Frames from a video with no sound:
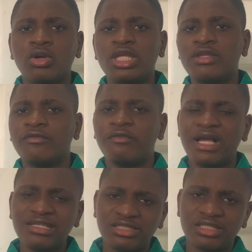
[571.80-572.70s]

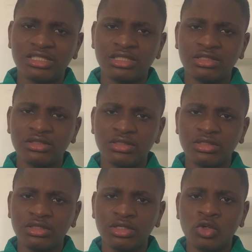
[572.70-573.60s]
investing
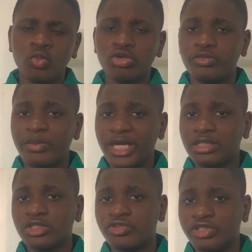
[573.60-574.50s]
would make
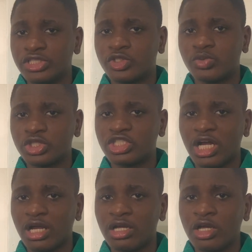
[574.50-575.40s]
the rich
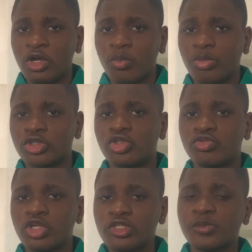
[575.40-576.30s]
richer, but you
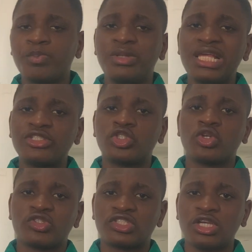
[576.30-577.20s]
just placed
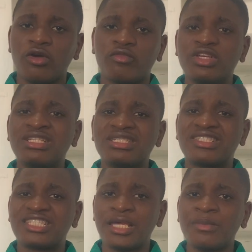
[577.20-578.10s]
yourself in the
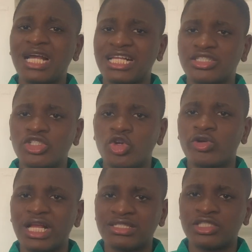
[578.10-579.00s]
same
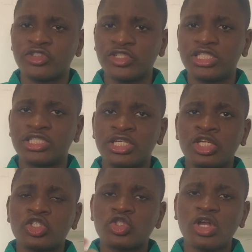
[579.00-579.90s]
category as the rich,
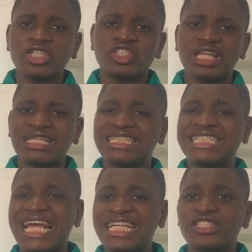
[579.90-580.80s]
such that the
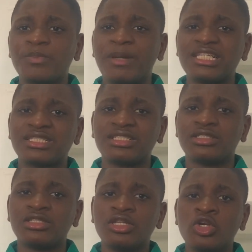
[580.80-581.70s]
next
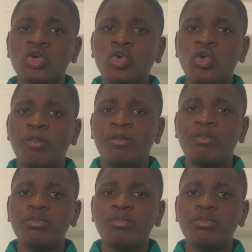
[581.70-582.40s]
person who